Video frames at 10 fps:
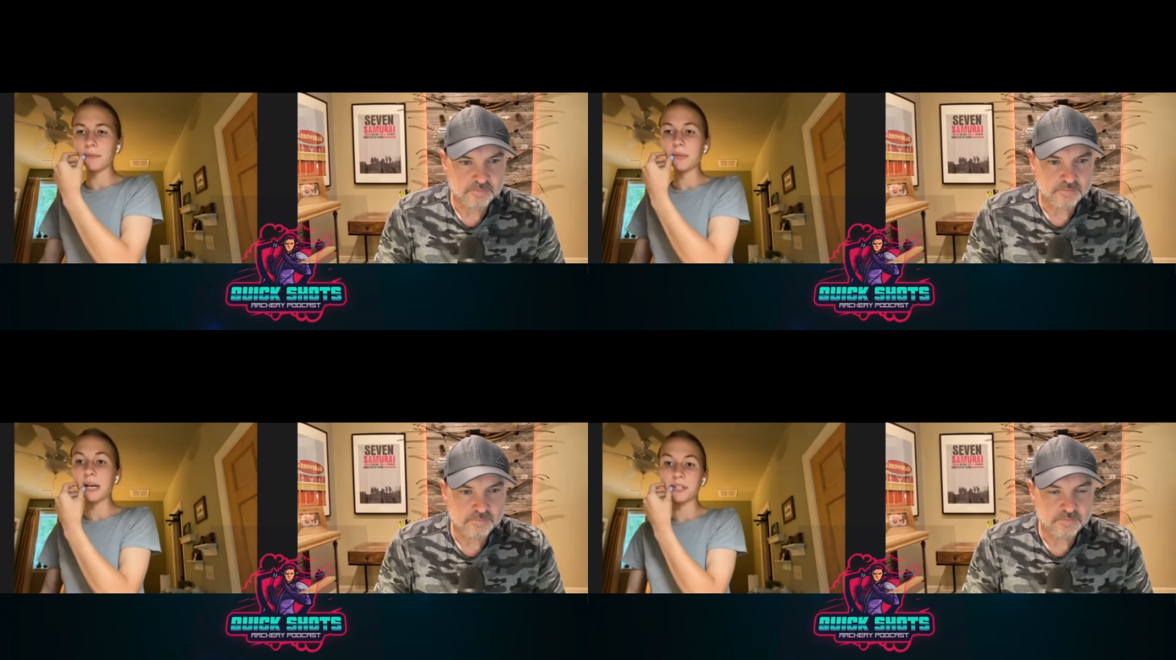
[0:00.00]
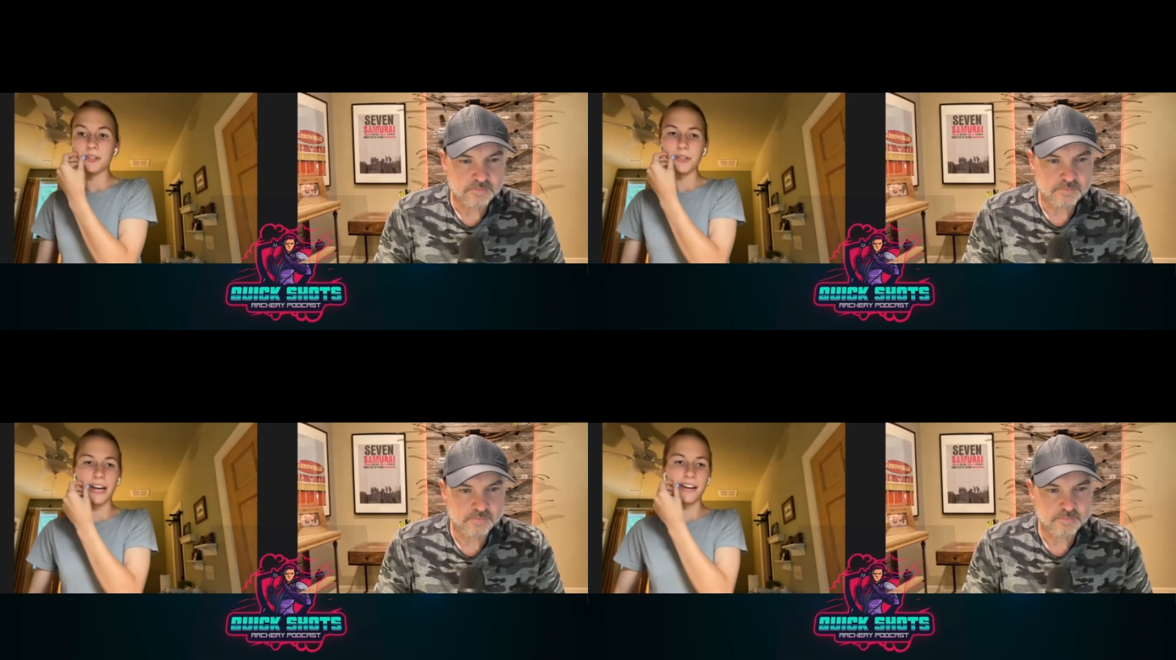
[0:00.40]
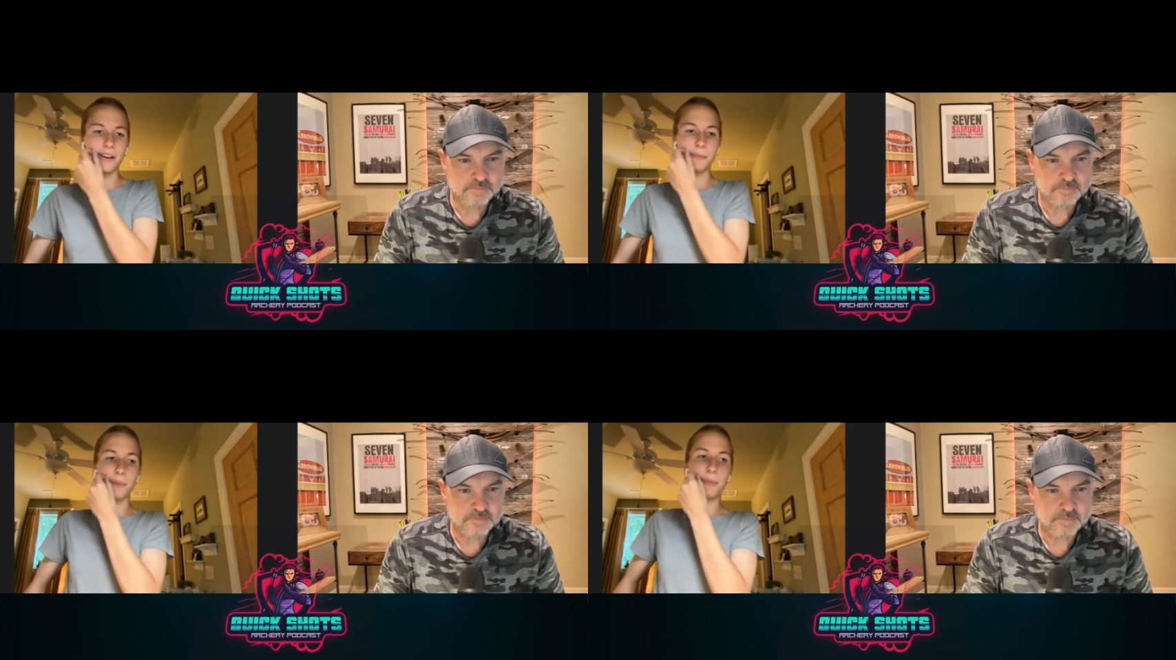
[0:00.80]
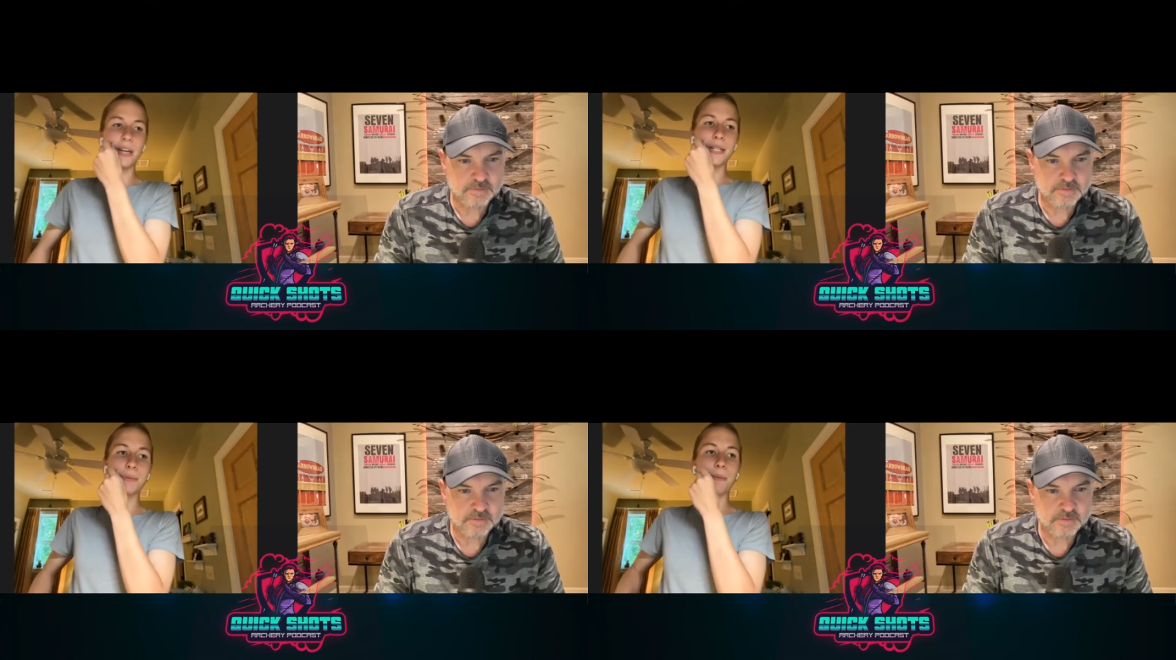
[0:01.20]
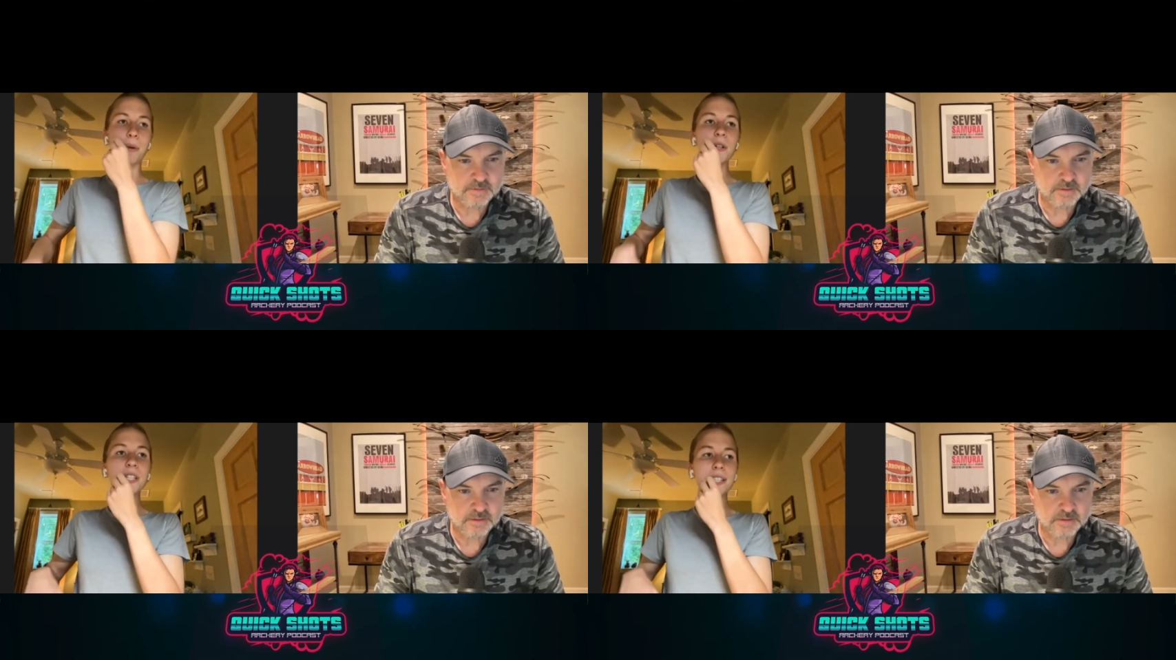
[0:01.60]
Speaker 1: Sometimes I'll do that if I'm in a pinch, but
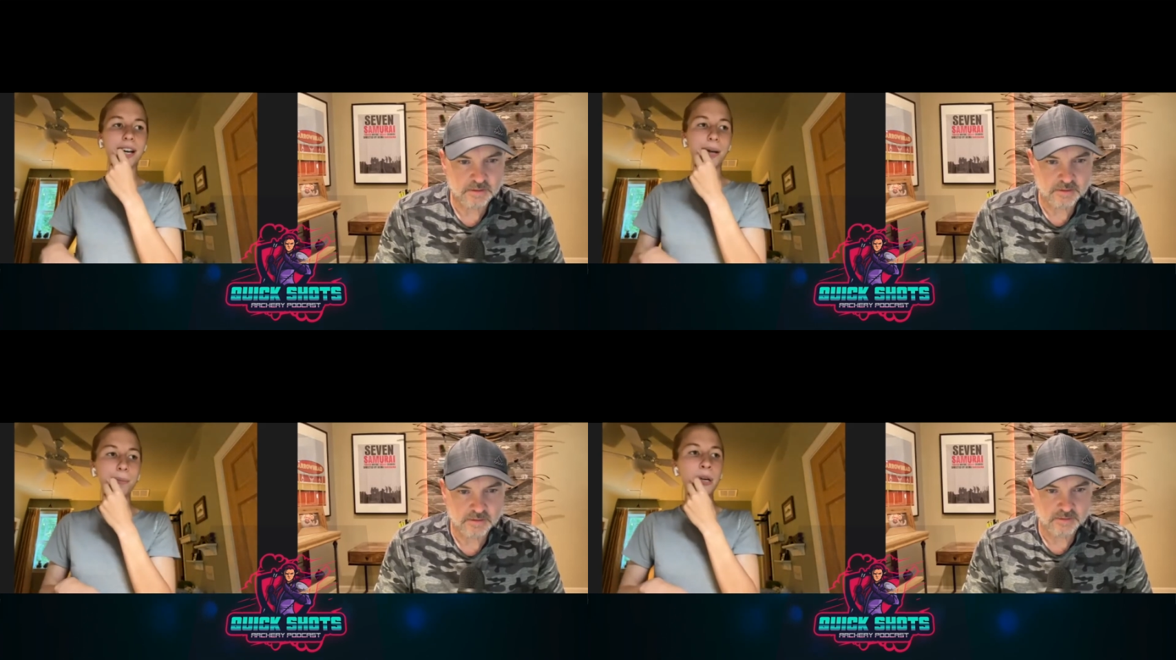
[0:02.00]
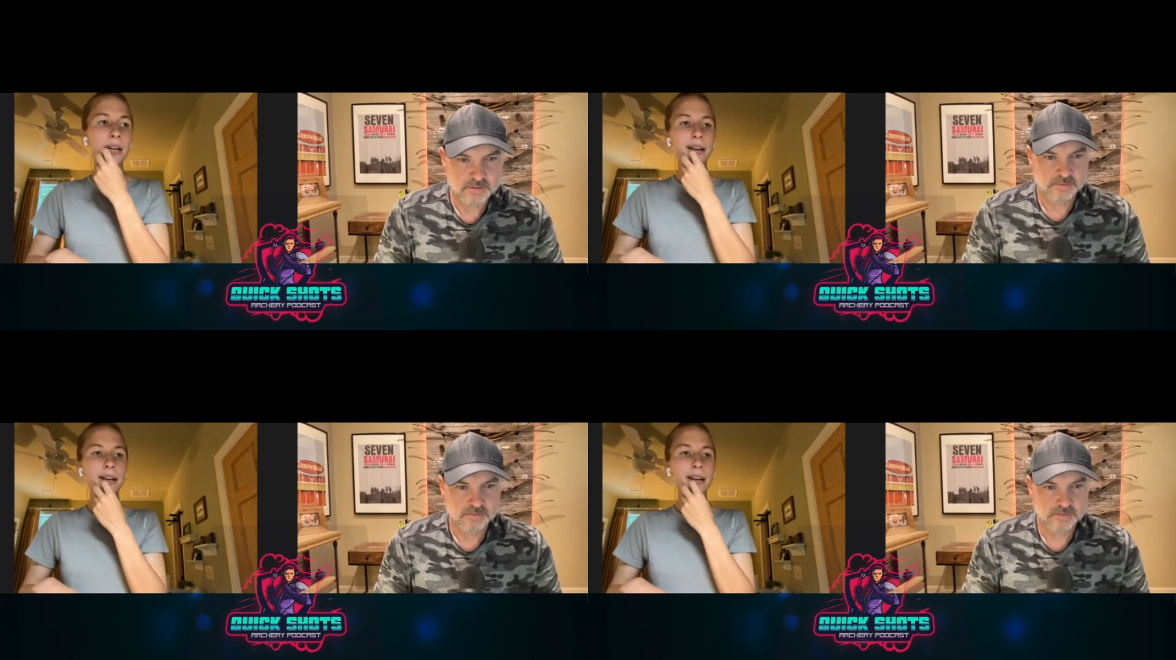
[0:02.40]
most of the time,